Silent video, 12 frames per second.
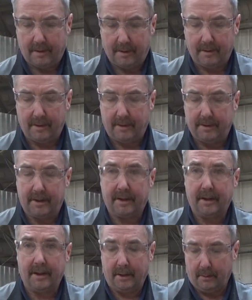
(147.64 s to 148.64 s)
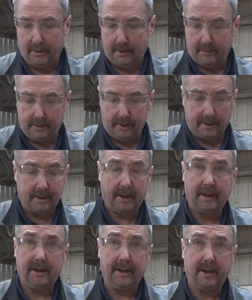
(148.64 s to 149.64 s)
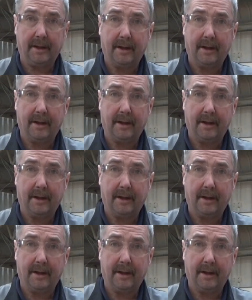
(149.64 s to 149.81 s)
And that's your keyway with the key